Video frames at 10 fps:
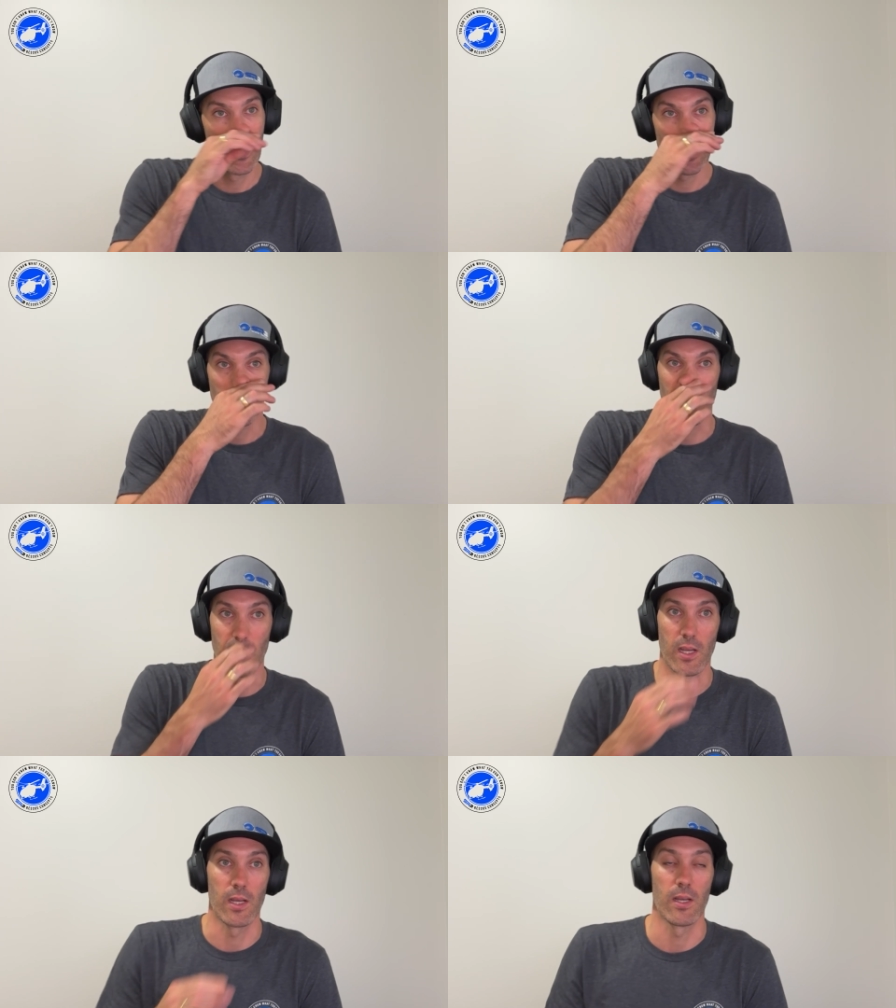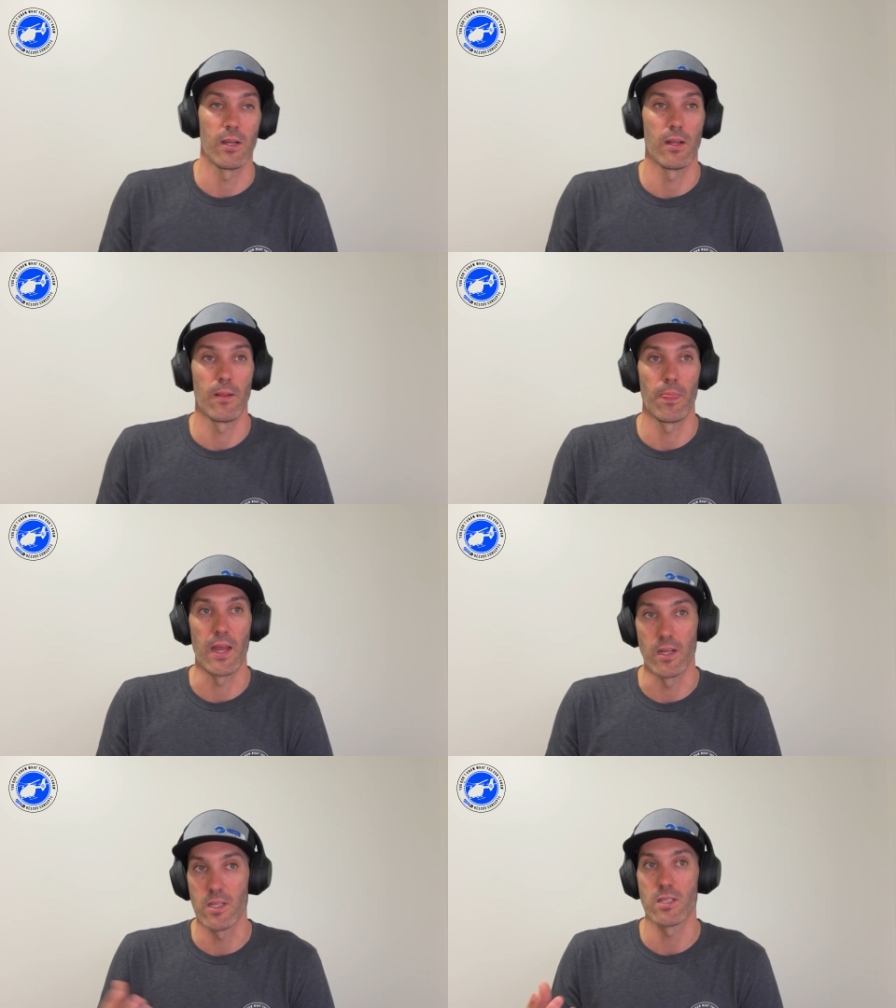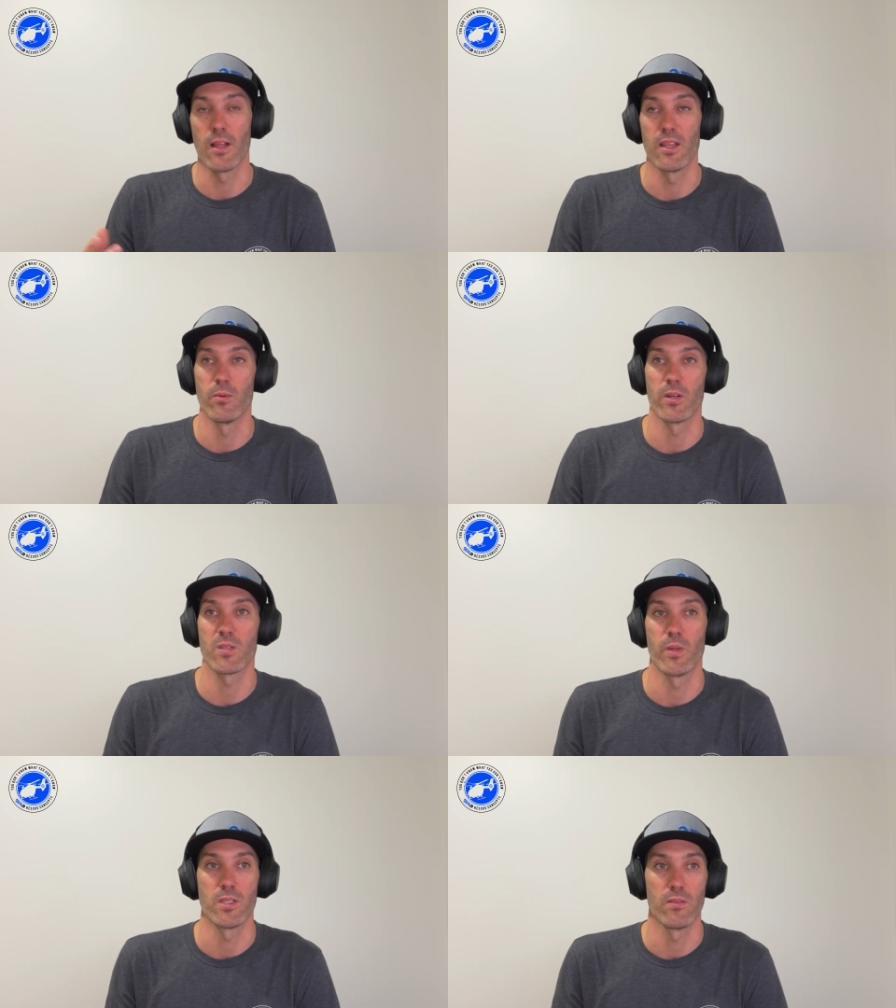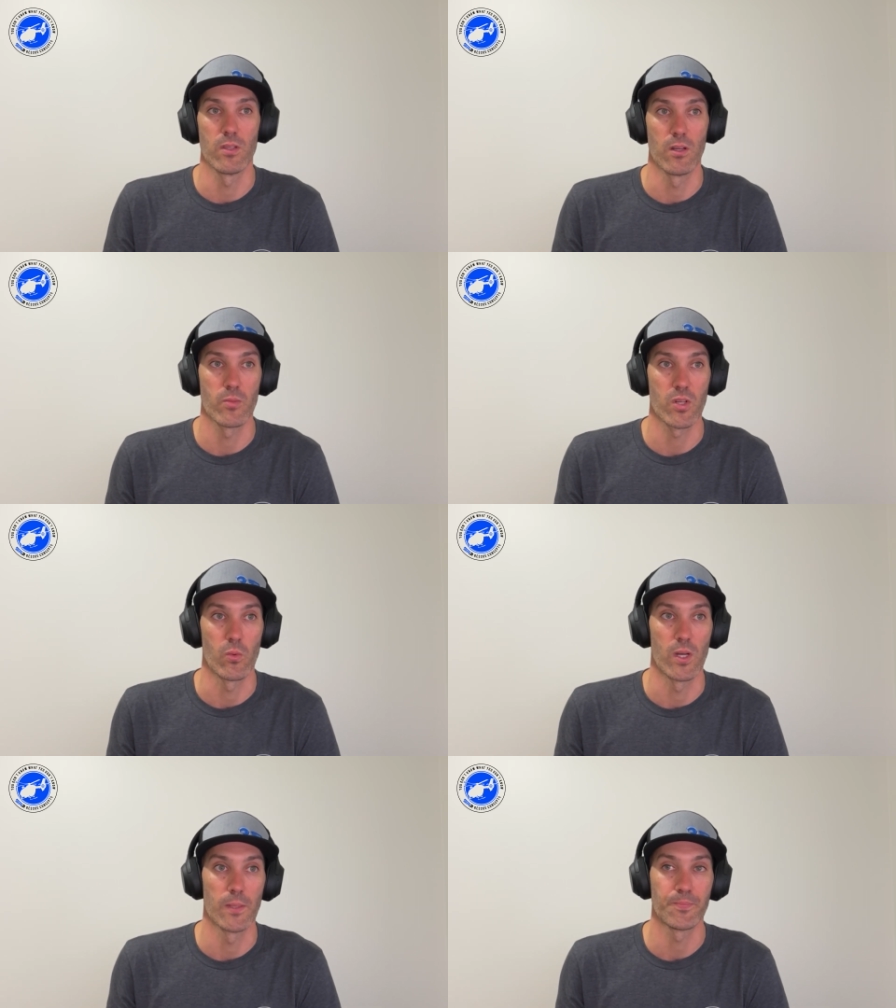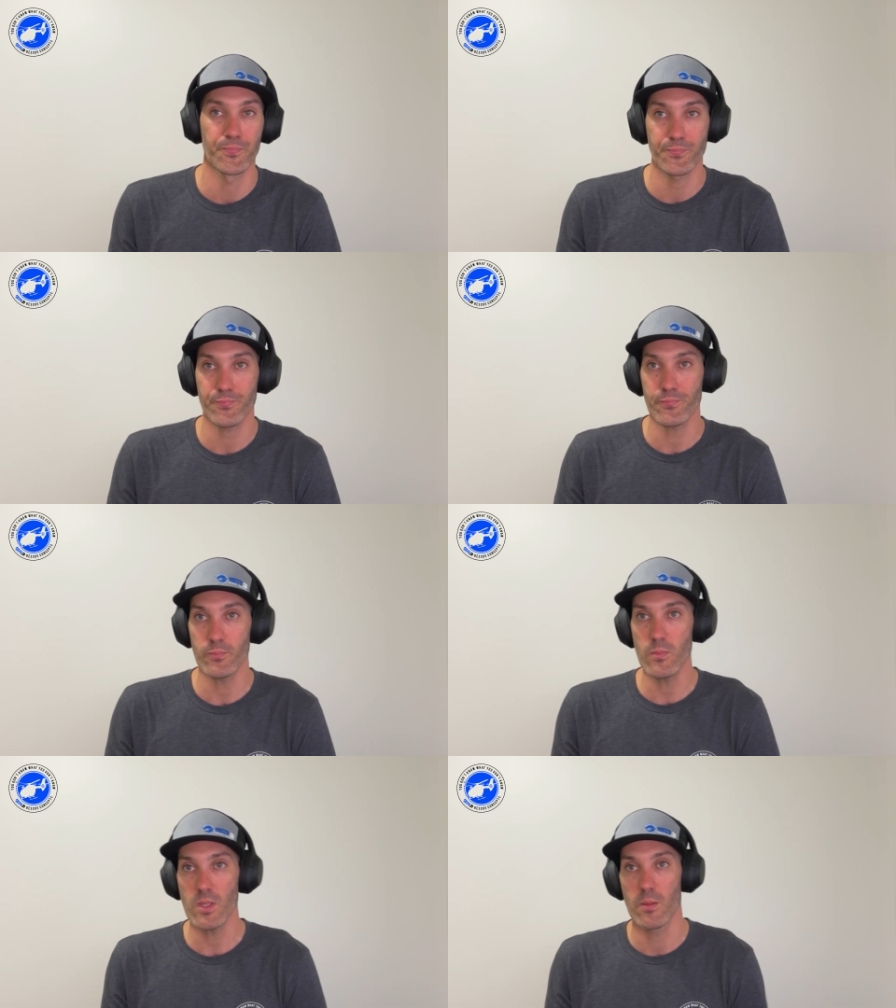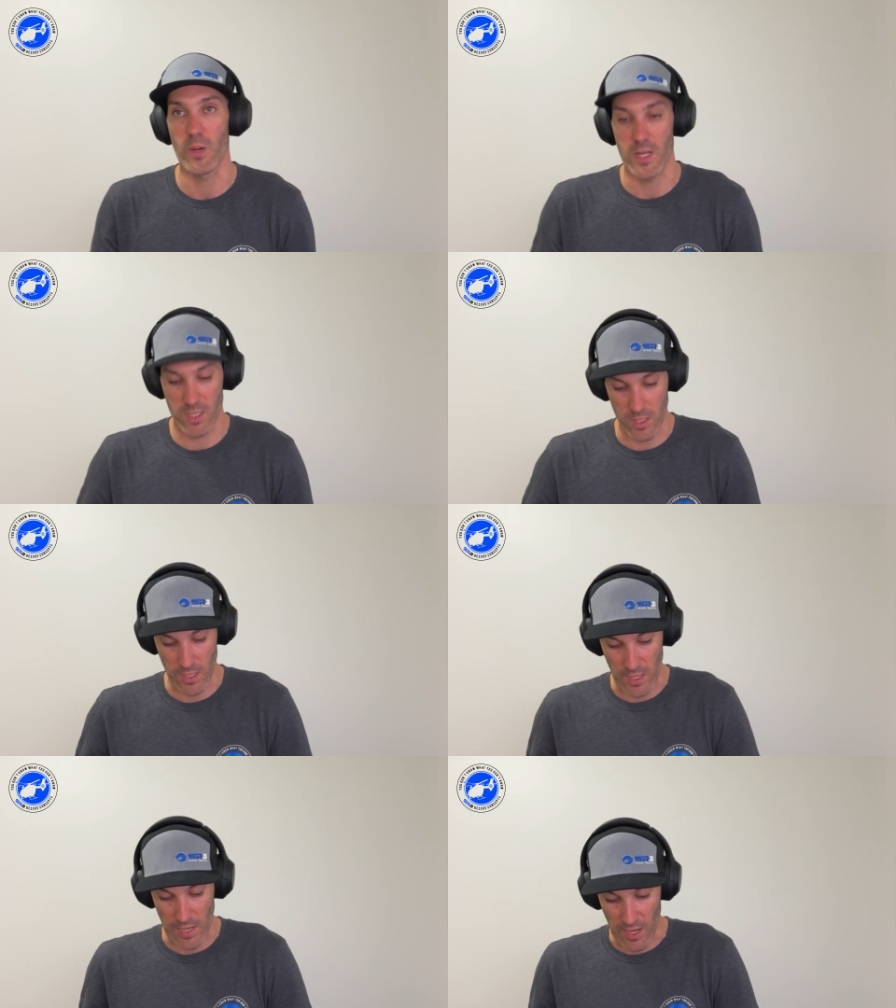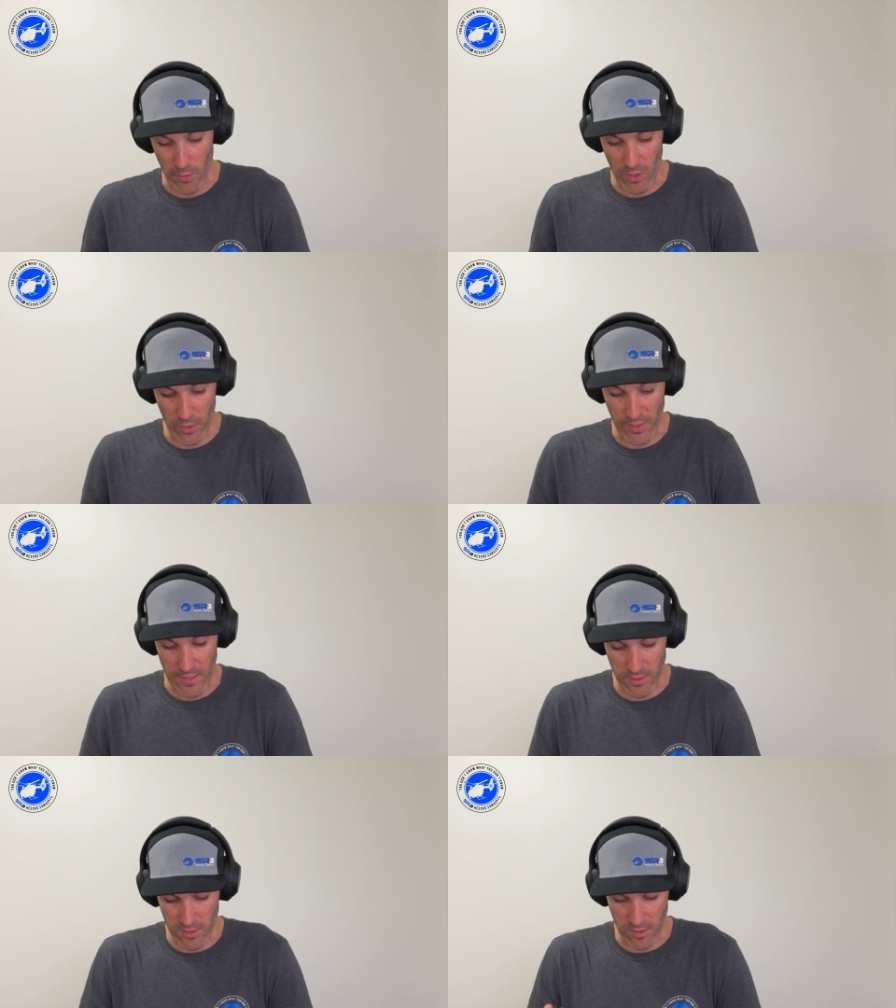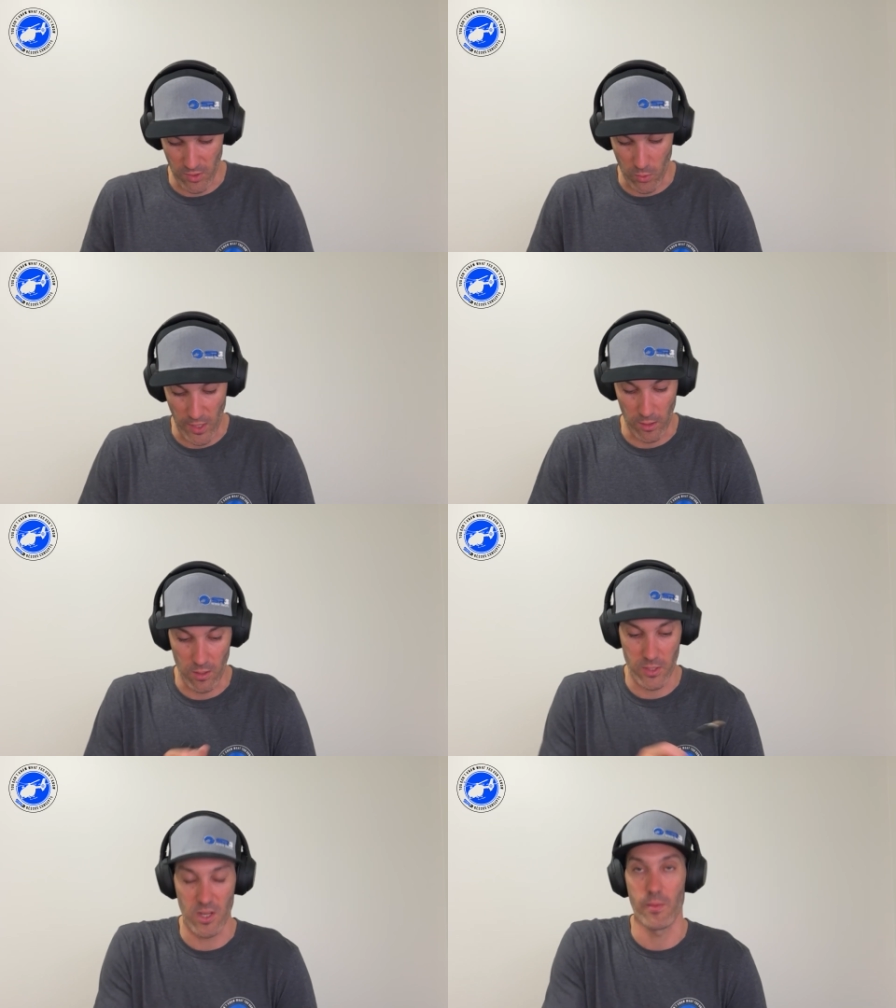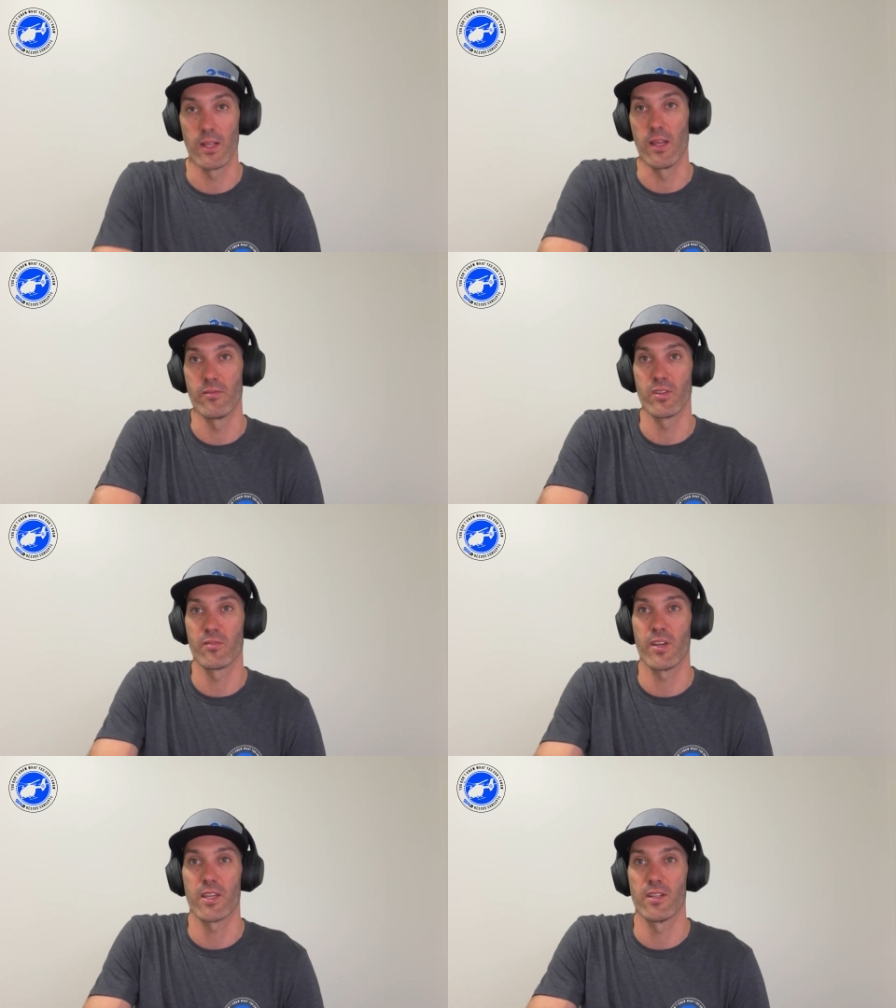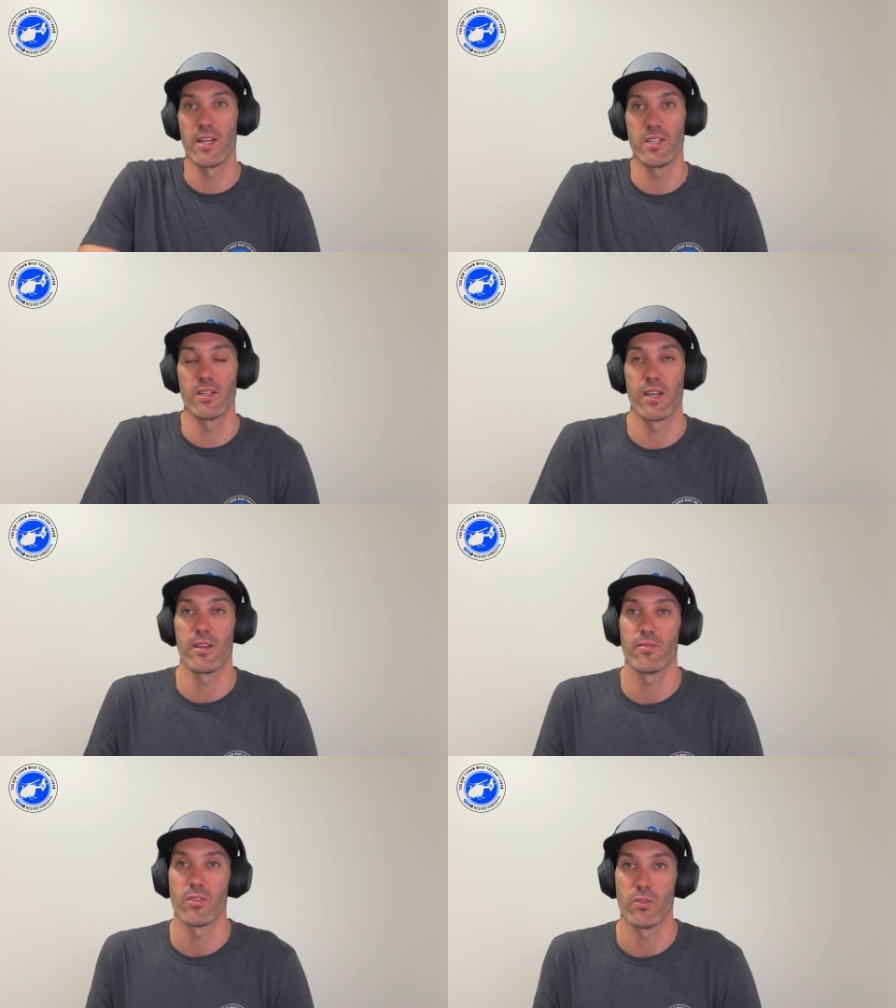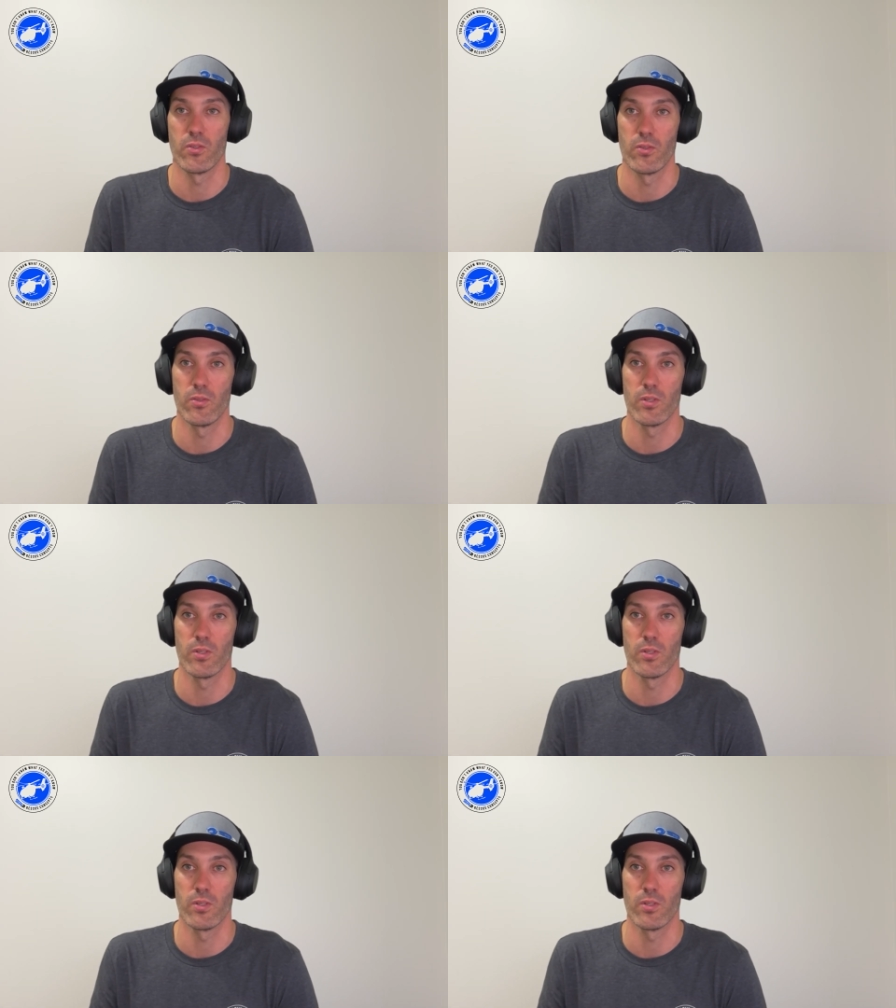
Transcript: And it is slightly more expensive than option one. But I went with that system for quite a long time. I loved the fact that I didn't have to